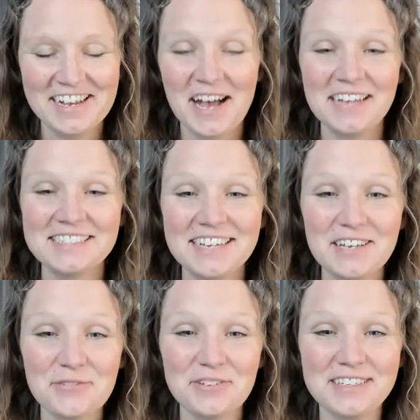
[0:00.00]
I tell
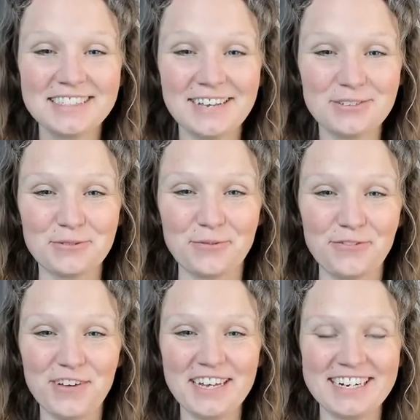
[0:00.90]
you, well, let's have some
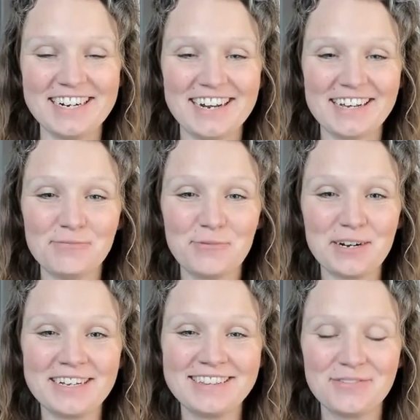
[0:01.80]
fun, and I
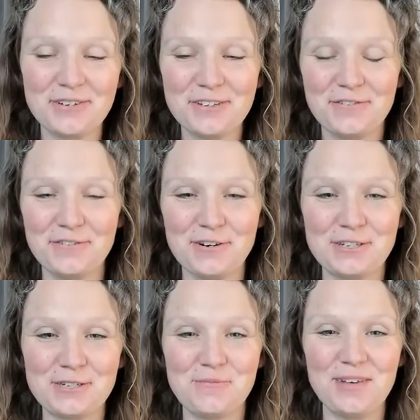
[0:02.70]
bring the Wheel of
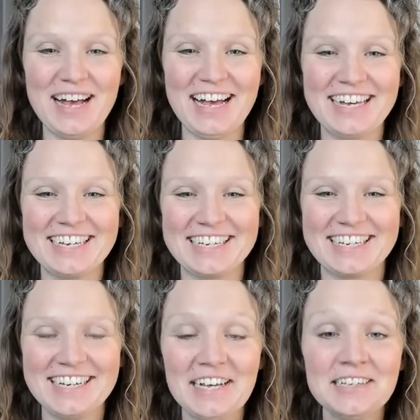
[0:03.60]
Fortune back.
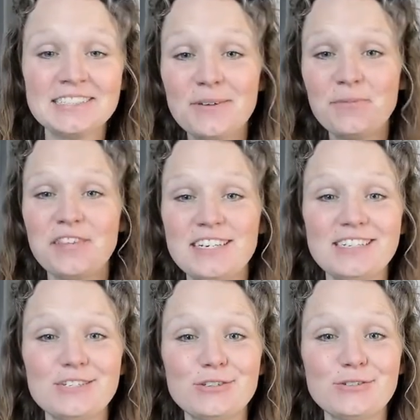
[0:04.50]
Something
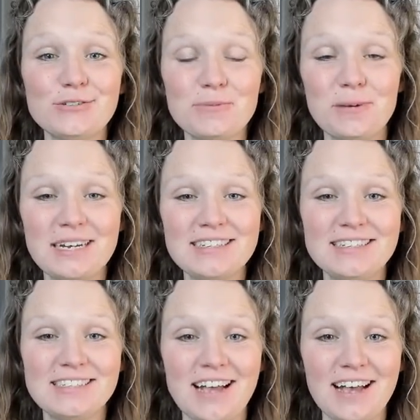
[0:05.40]
to do to bide
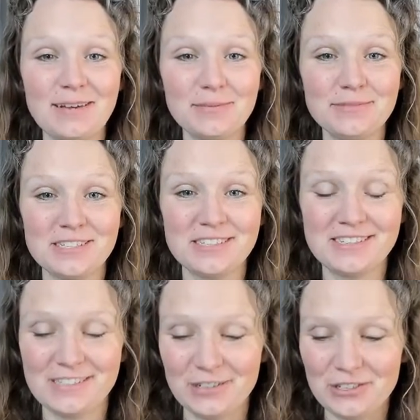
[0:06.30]
the time,
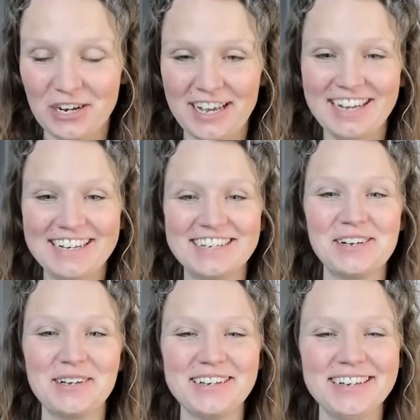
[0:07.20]
since you're trying
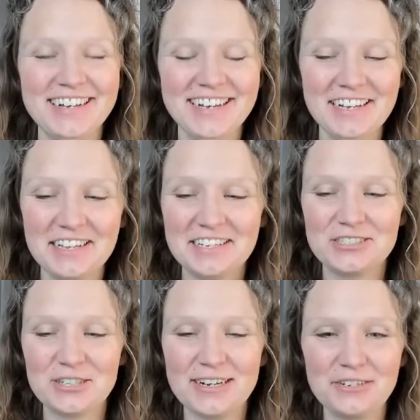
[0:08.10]

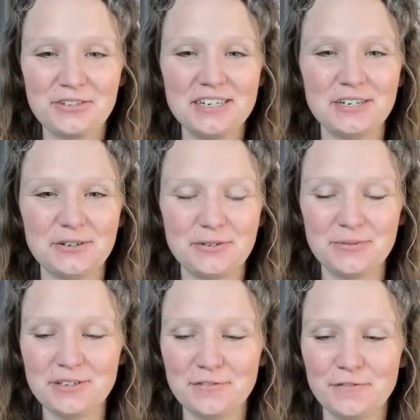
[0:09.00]
to create your own
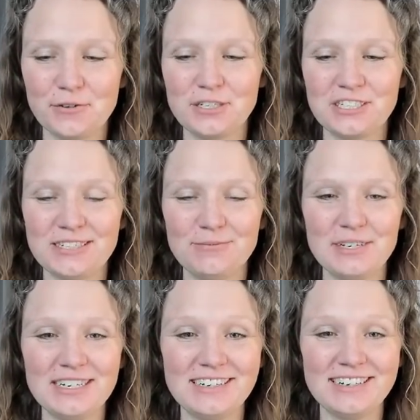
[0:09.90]
Wheel of Fortune,
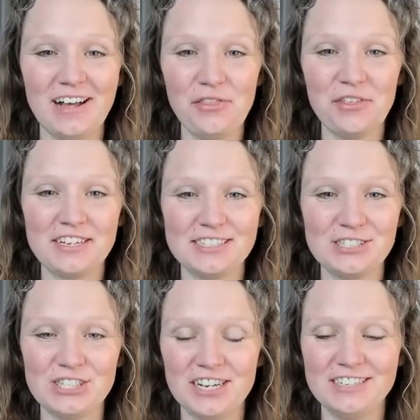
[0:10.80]
but nothing is
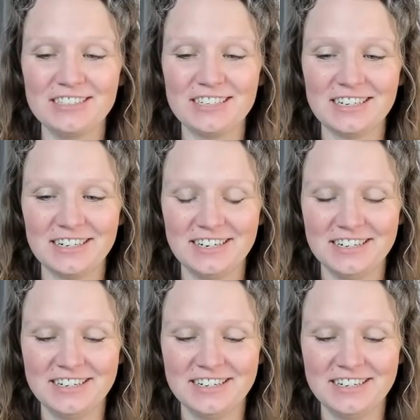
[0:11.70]
changing here.